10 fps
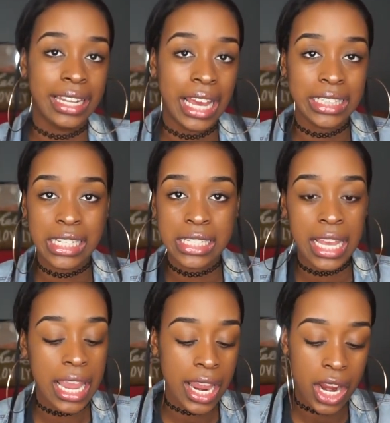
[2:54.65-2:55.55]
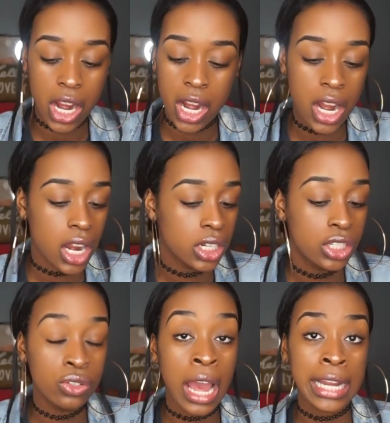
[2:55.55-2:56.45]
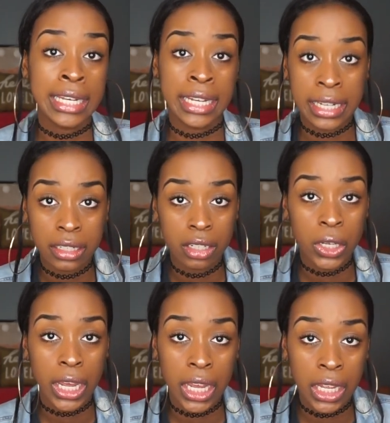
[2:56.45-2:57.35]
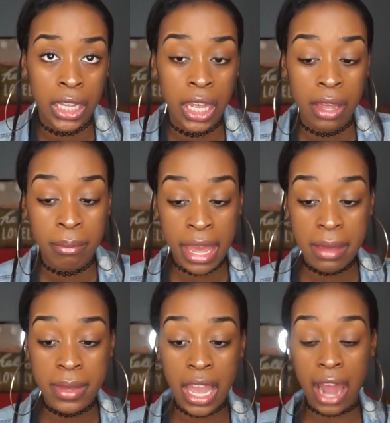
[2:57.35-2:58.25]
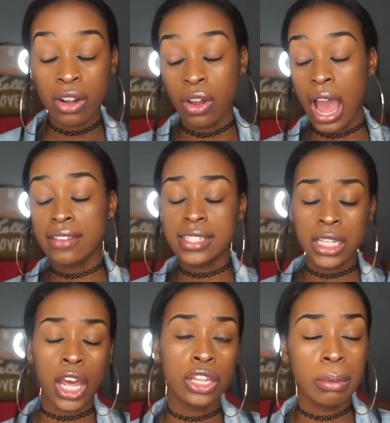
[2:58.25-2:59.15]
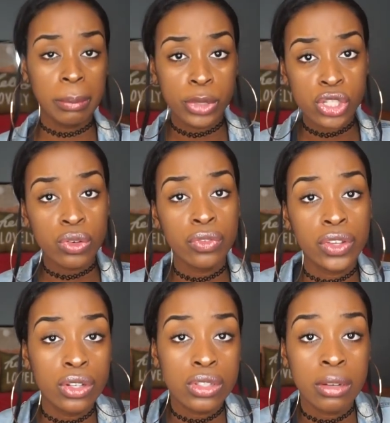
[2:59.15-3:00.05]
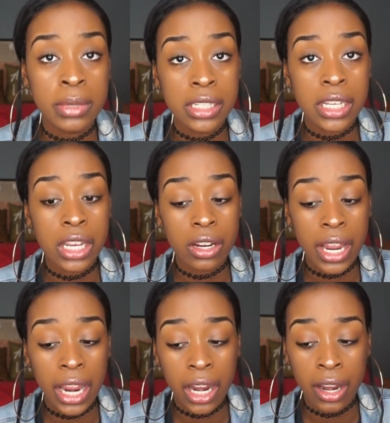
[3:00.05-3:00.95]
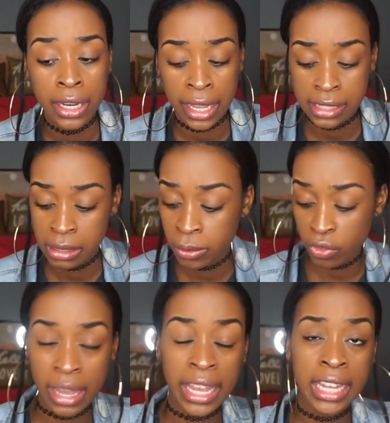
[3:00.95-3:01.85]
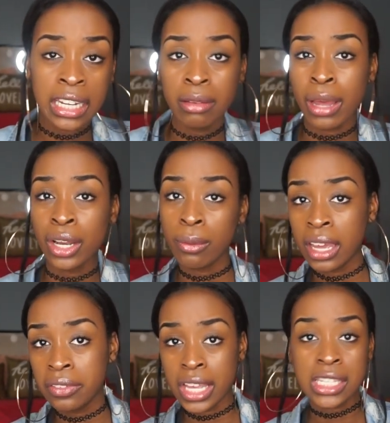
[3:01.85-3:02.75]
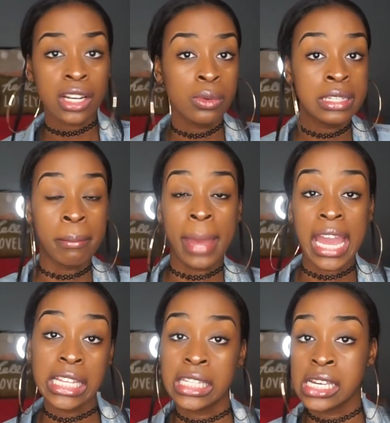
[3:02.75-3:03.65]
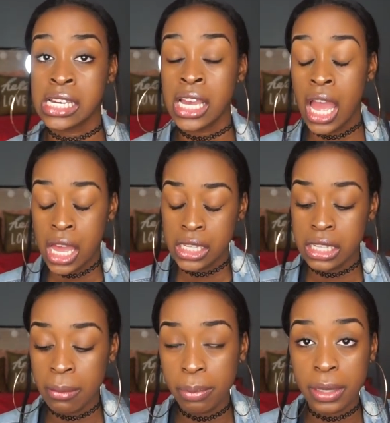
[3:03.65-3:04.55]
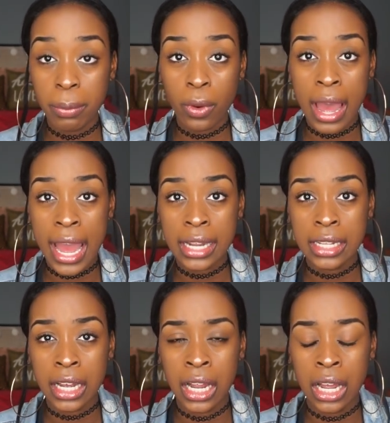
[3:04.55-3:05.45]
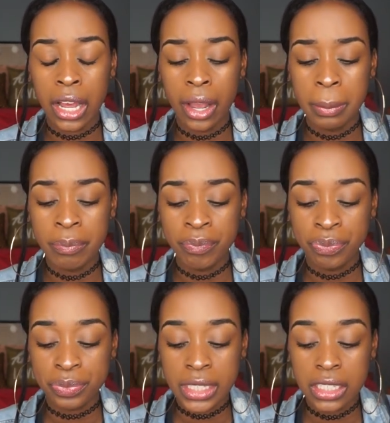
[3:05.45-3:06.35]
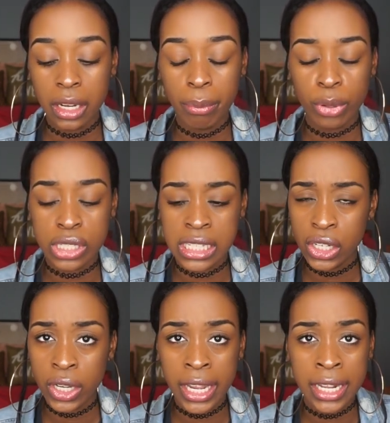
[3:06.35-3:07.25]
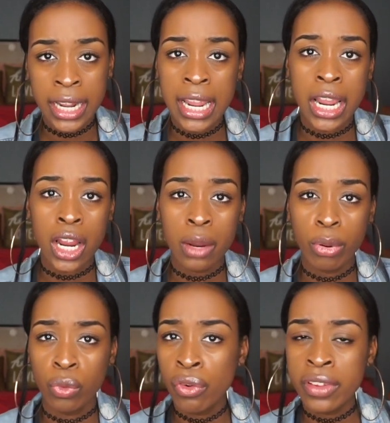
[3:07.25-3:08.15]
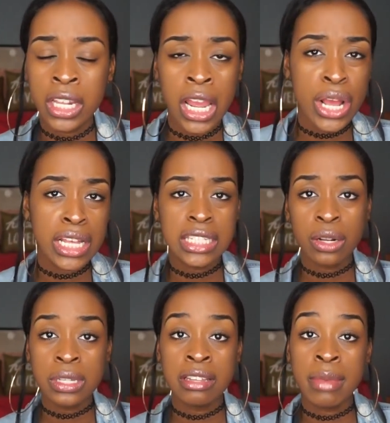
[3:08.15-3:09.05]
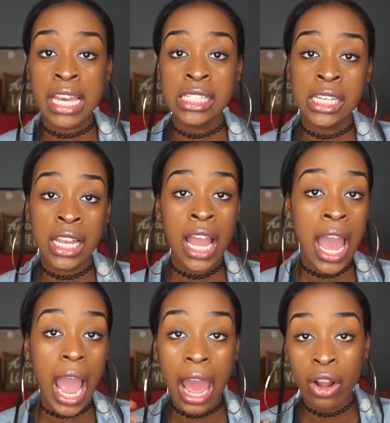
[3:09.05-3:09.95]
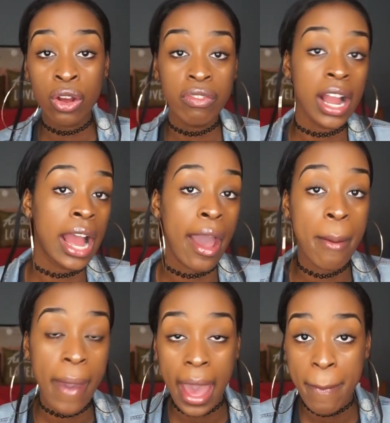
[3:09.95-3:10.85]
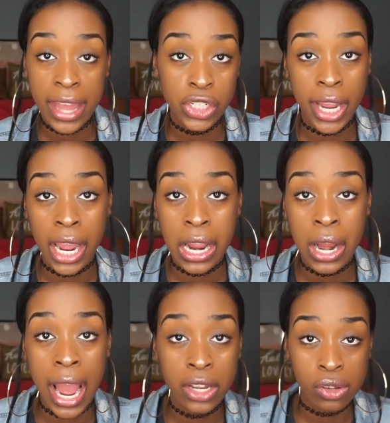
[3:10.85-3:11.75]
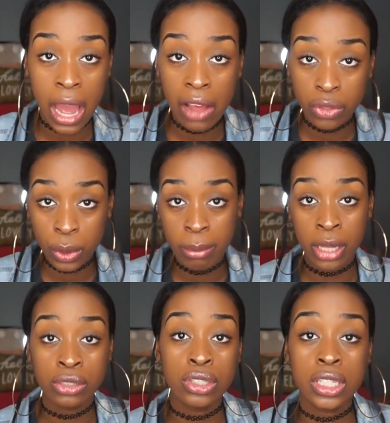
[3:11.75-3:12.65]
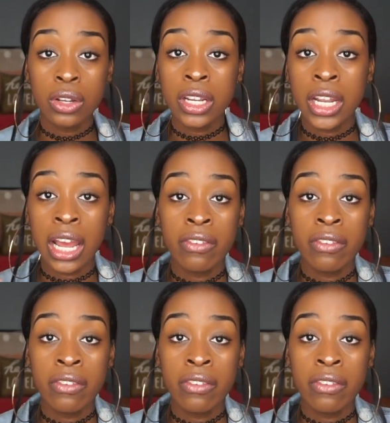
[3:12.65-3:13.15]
Like this hair, do not get it, okay? Maybe, I don't know. I've seen other people do reviews on Miss Hair Hair and some had Indian body wave. They said it was amazing. Some people had the Brazilian hair, Peruvian hair, they said it was amazing. I don't know if I got a bad batch of hair. I do have 3 bundles sewed in.